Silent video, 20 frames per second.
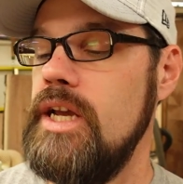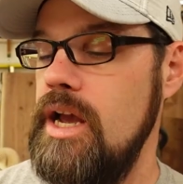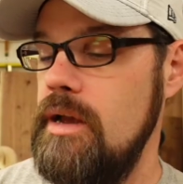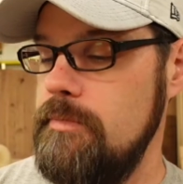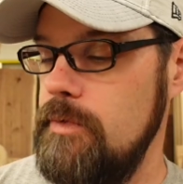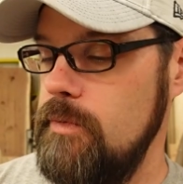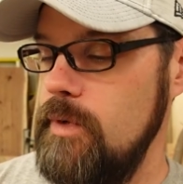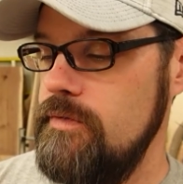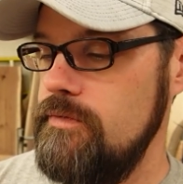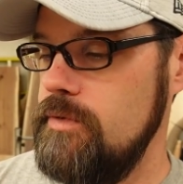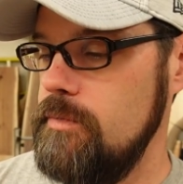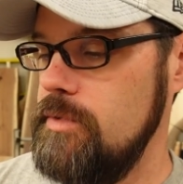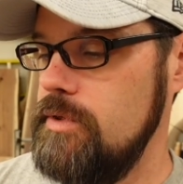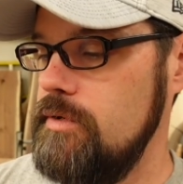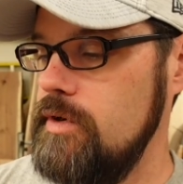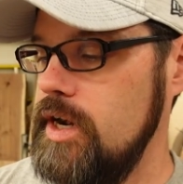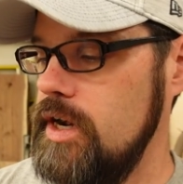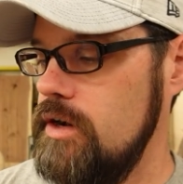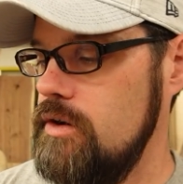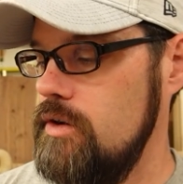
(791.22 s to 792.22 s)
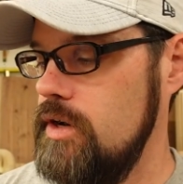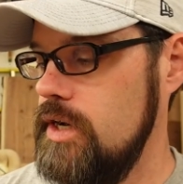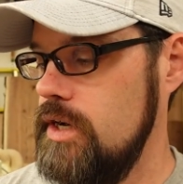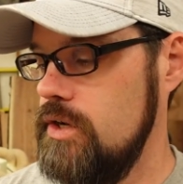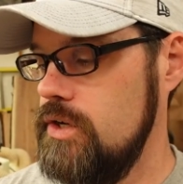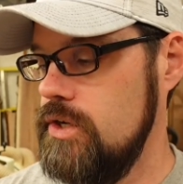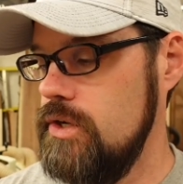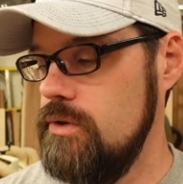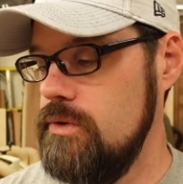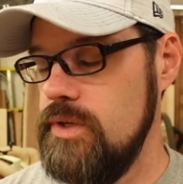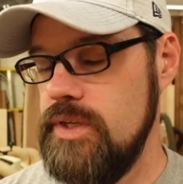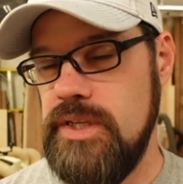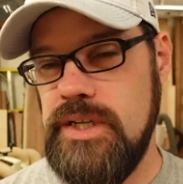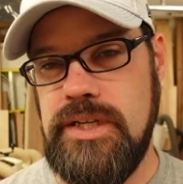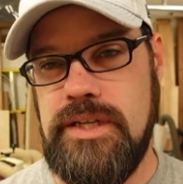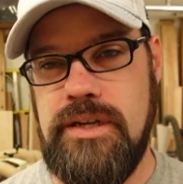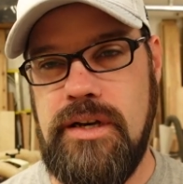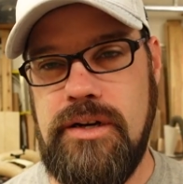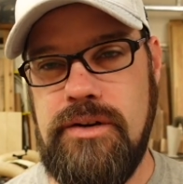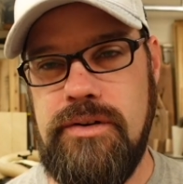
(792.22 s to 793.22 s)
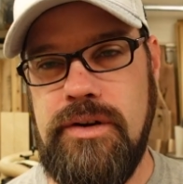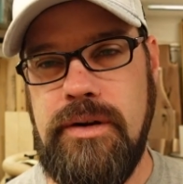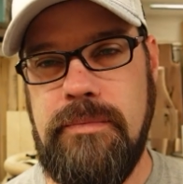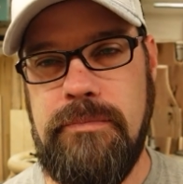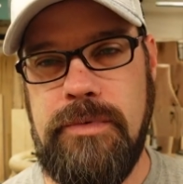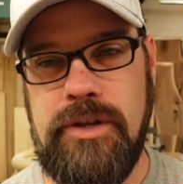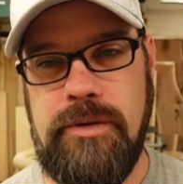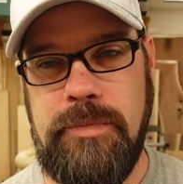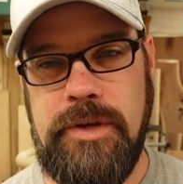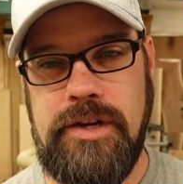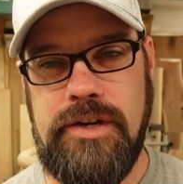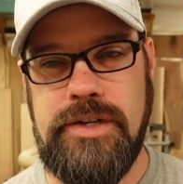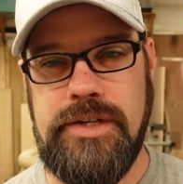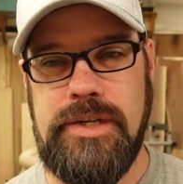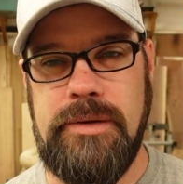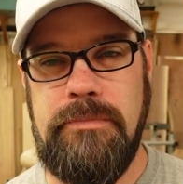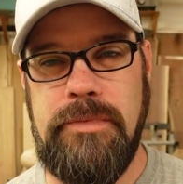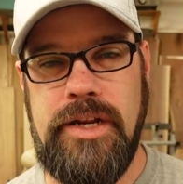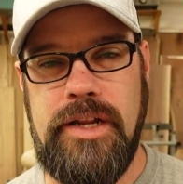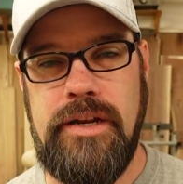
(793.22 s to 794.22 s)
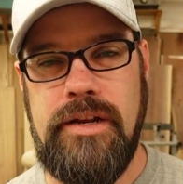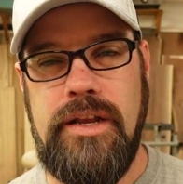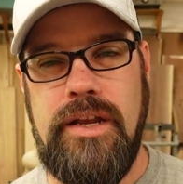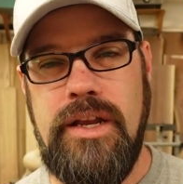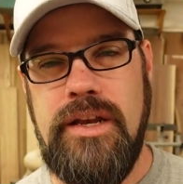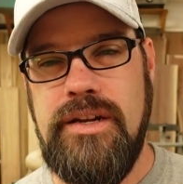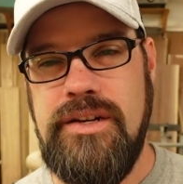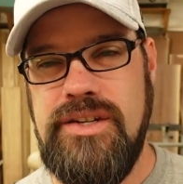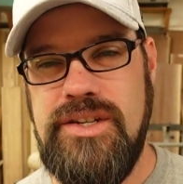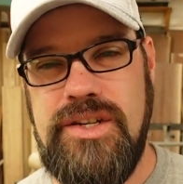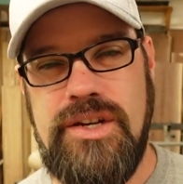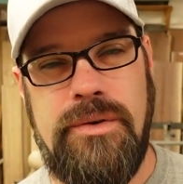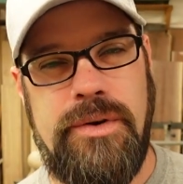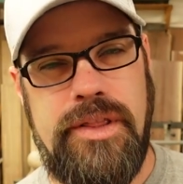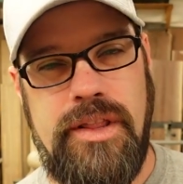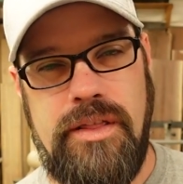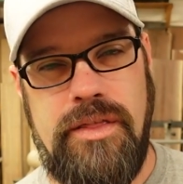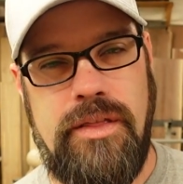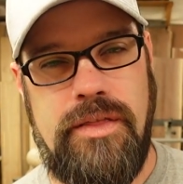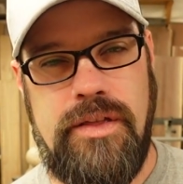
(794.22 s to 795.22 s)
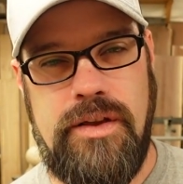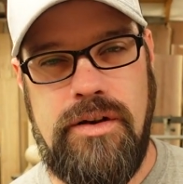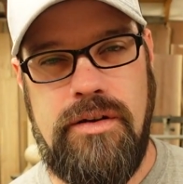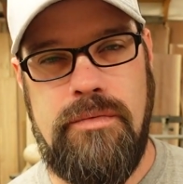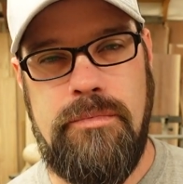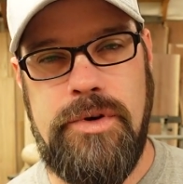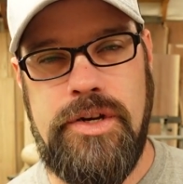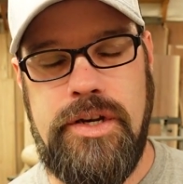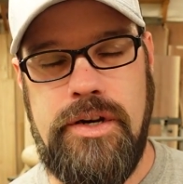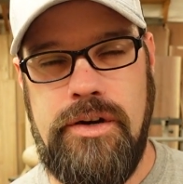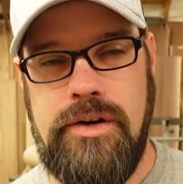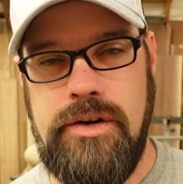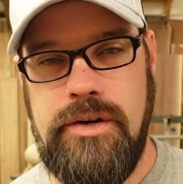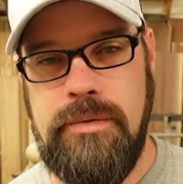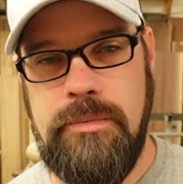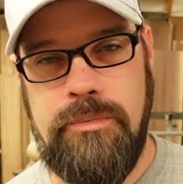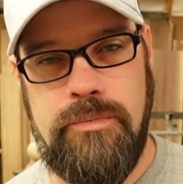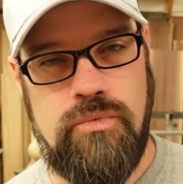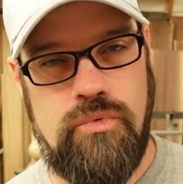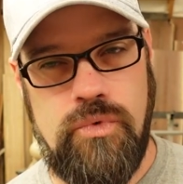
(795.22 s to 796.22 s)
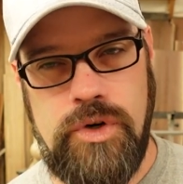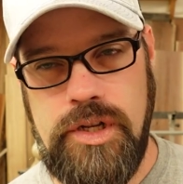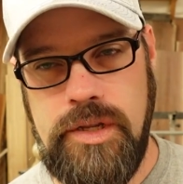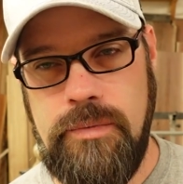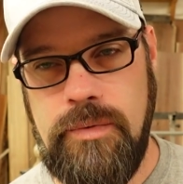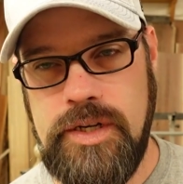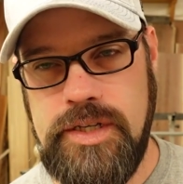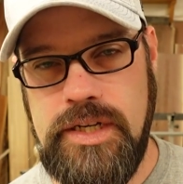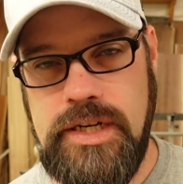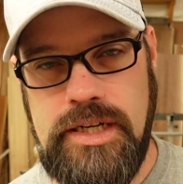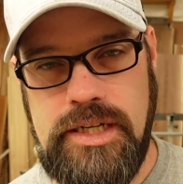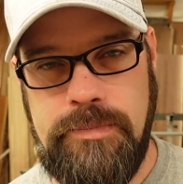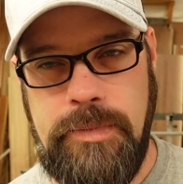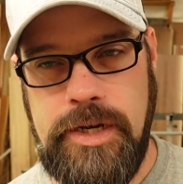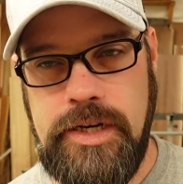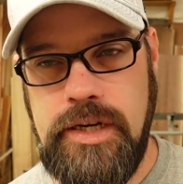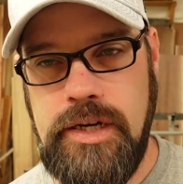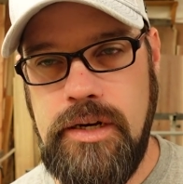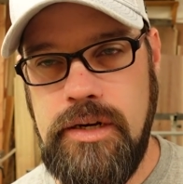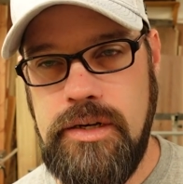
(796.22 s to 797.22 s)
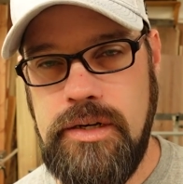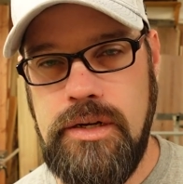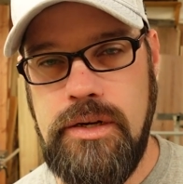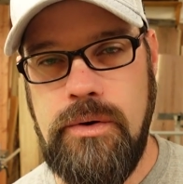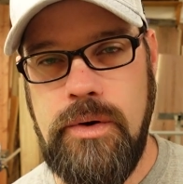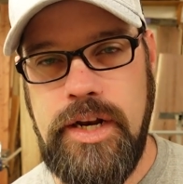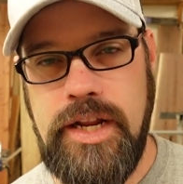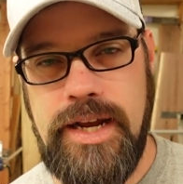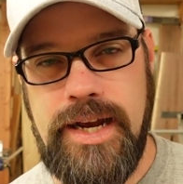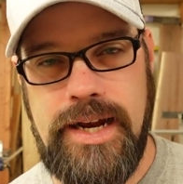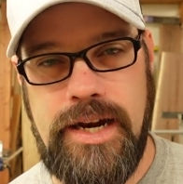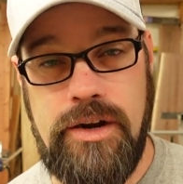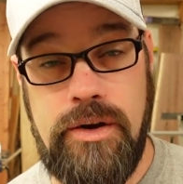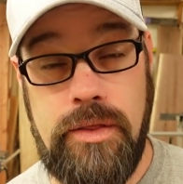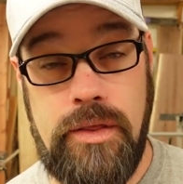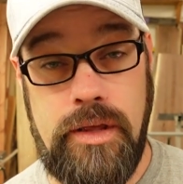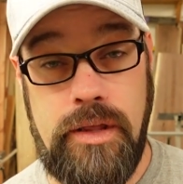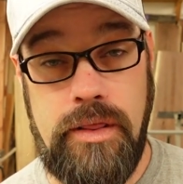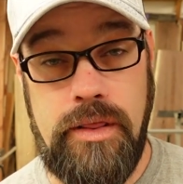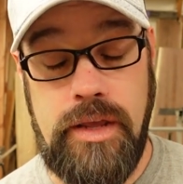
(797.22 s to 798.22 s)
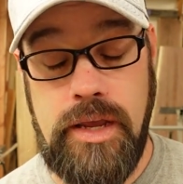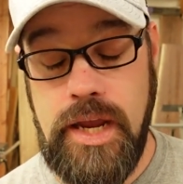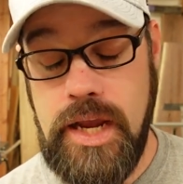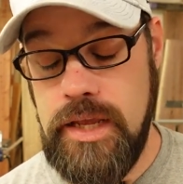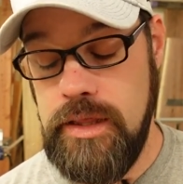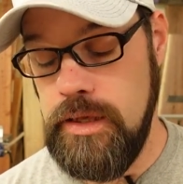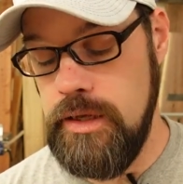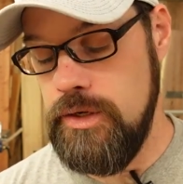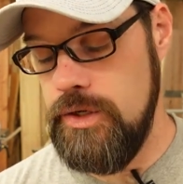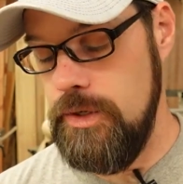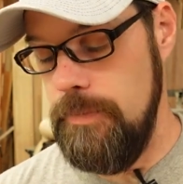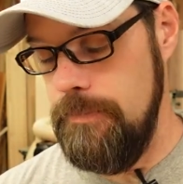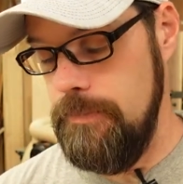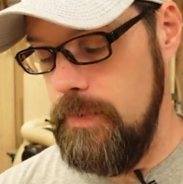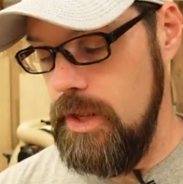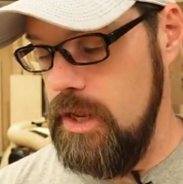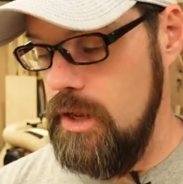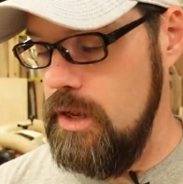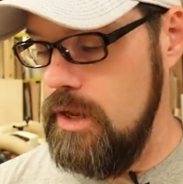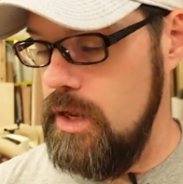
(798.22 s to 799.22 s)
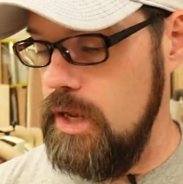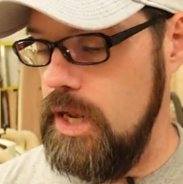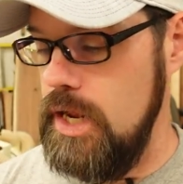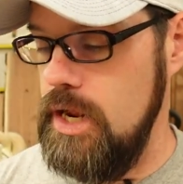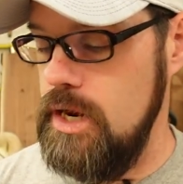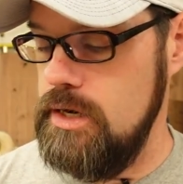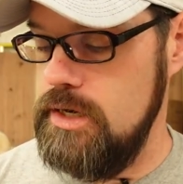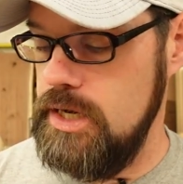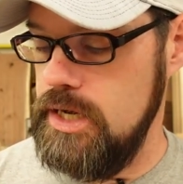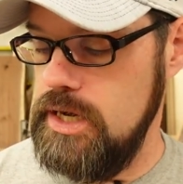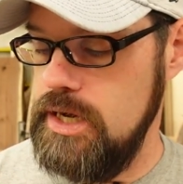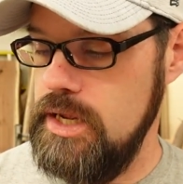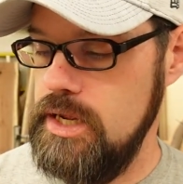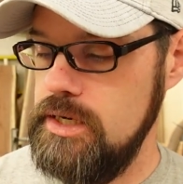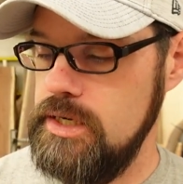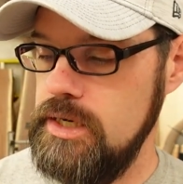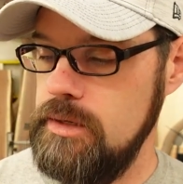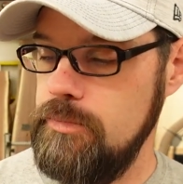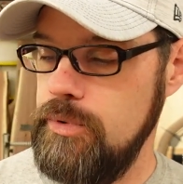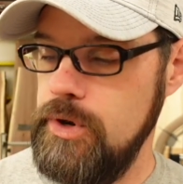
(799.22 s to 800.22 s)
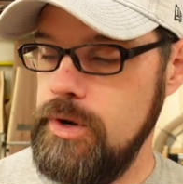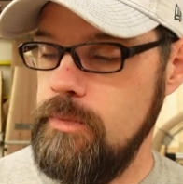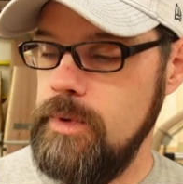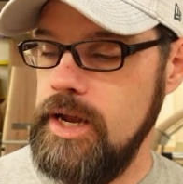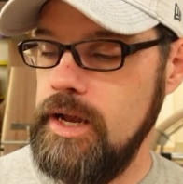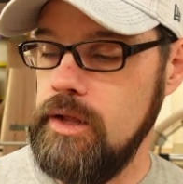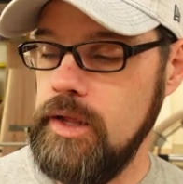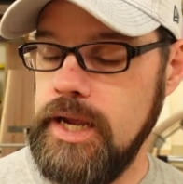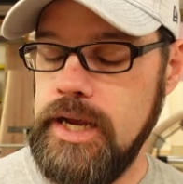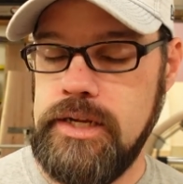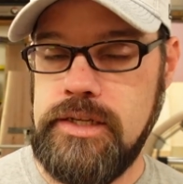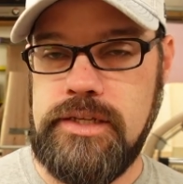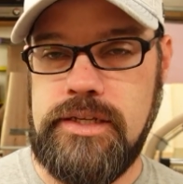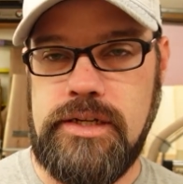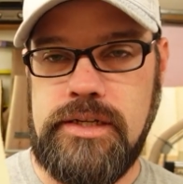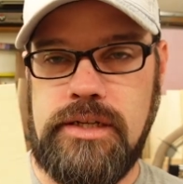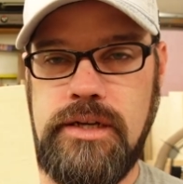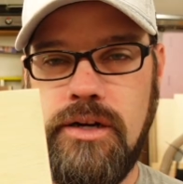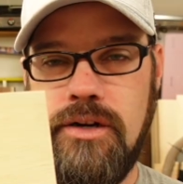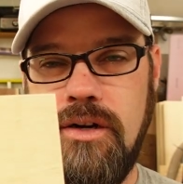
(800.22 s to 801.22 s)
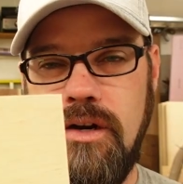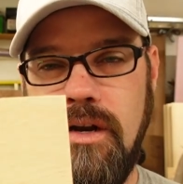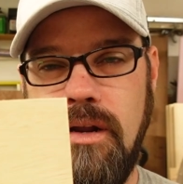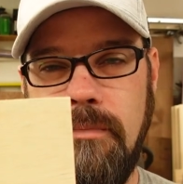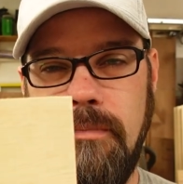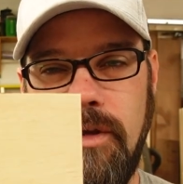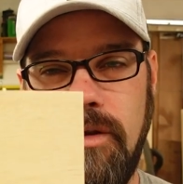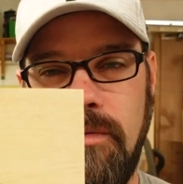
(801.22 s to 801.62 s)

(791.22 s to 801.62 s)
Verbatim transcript: time I went from 300 to 600 millimeters a minute, just knowing that the thicker material really wasn't expecting it to go any higher than the eighth inch. And uh, it did pretty well at 600